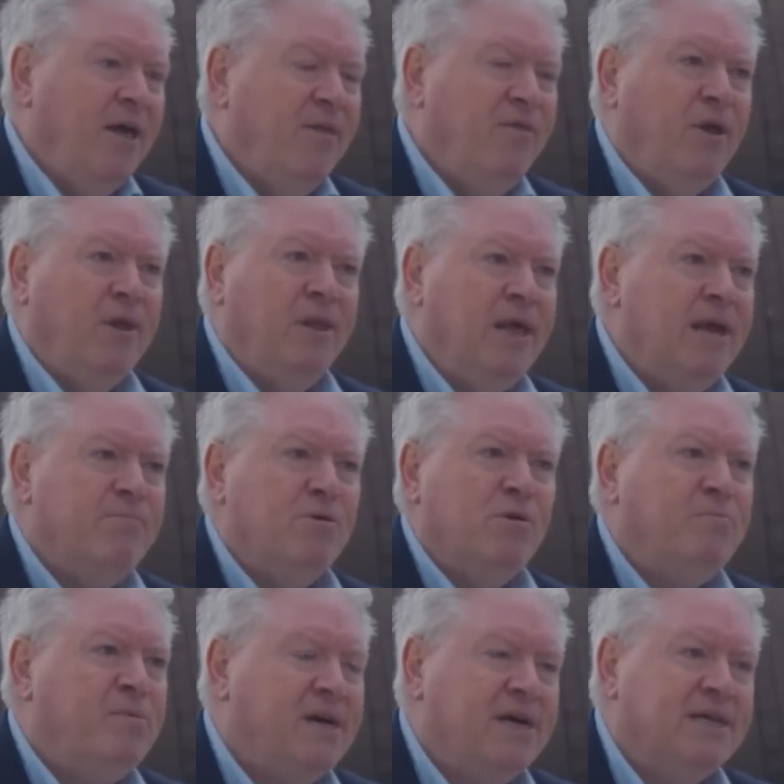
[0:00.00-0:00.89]
The
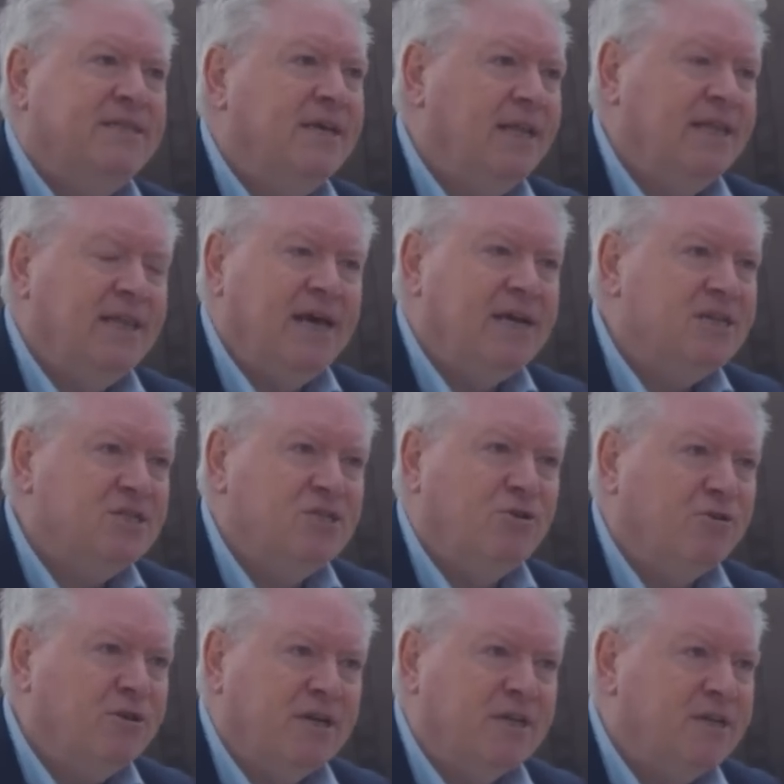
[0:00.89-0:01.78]
Labour Party, and let's
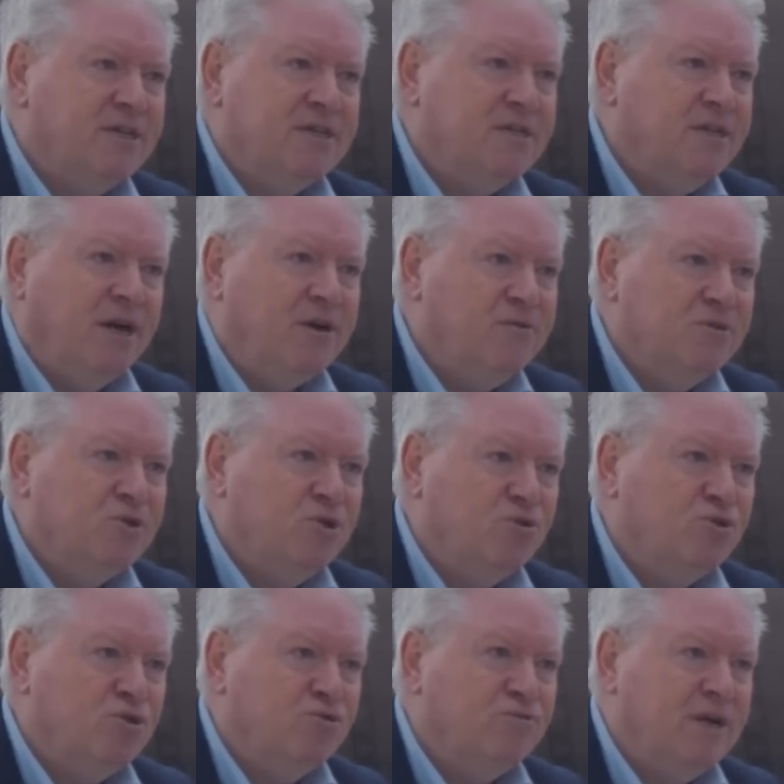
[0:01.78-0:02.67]
not get into how
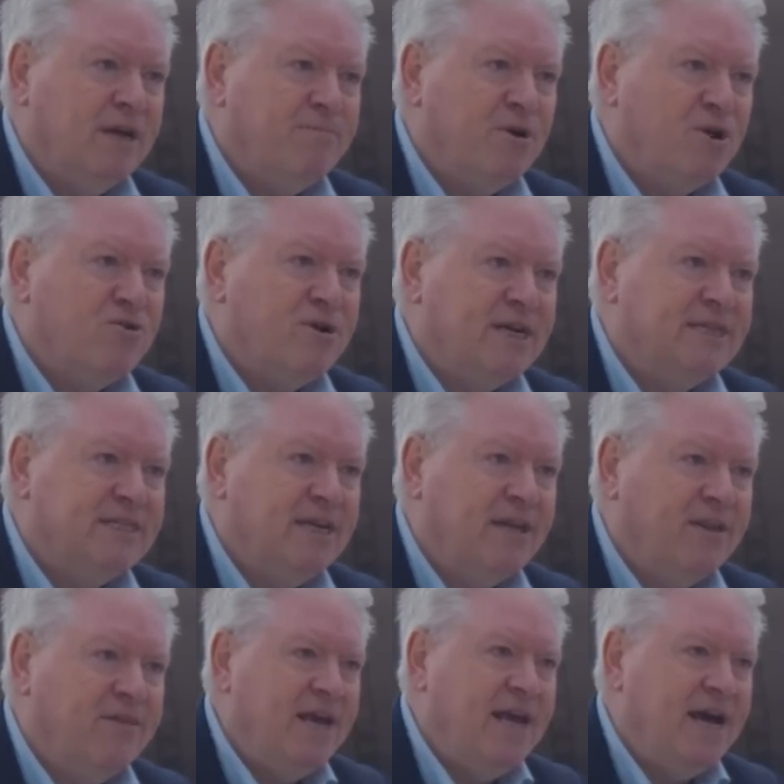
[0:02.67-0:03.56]
social
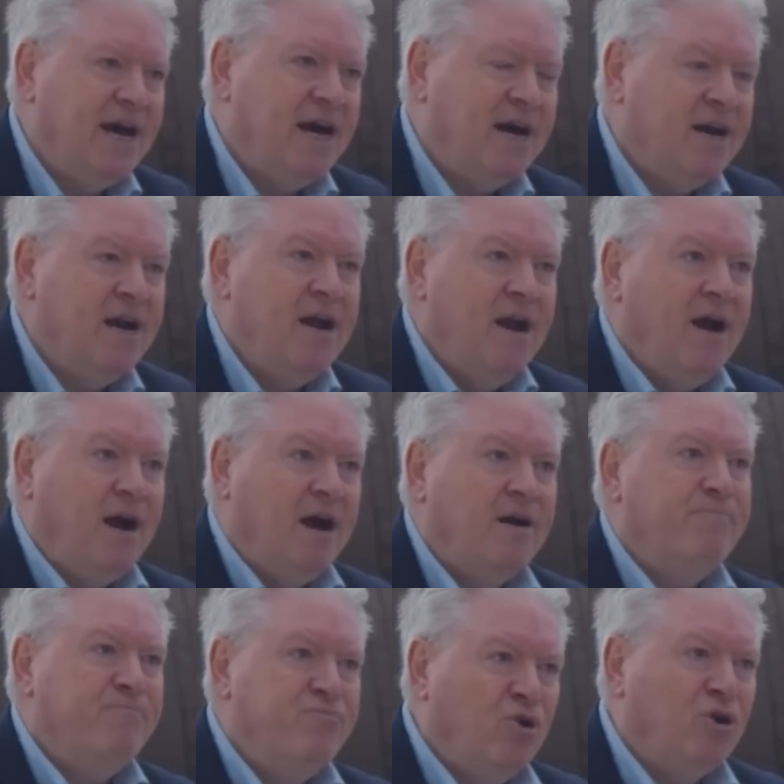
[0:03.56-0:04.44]
democratic are
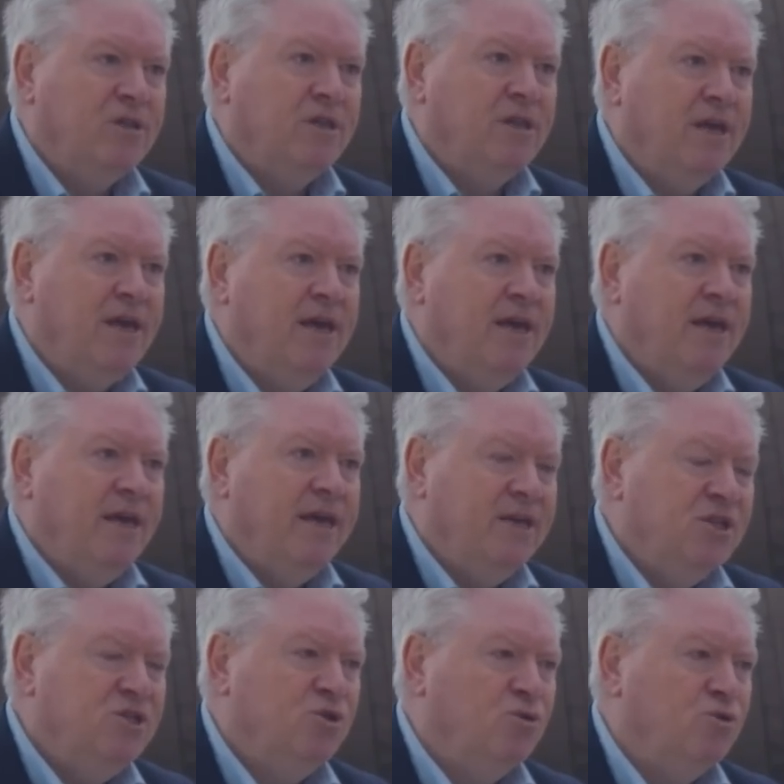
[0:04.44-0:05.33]
broadly
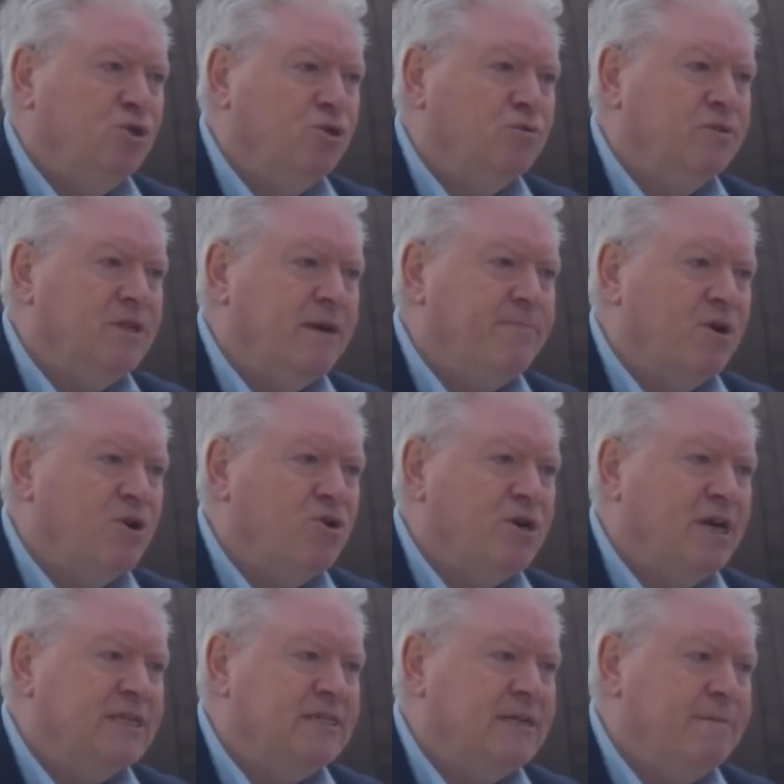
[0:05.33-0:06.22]
a social
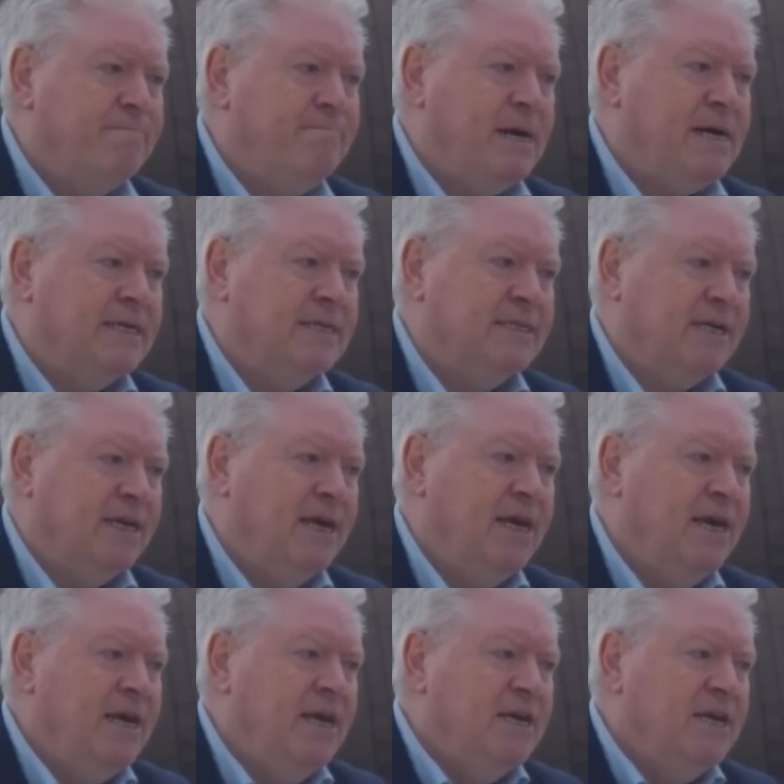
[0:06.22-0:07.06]
democratic party.